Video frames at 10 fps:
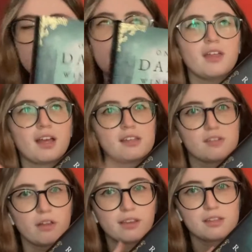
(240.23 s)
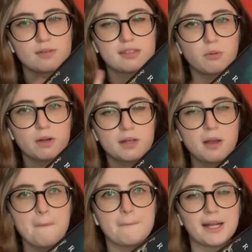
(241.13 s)
feel like I saw that this was the one,
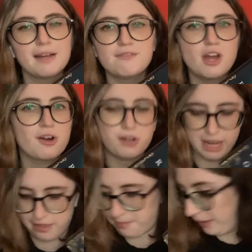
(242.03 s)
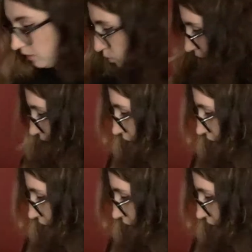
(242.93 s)
but I have not heard anything about this one.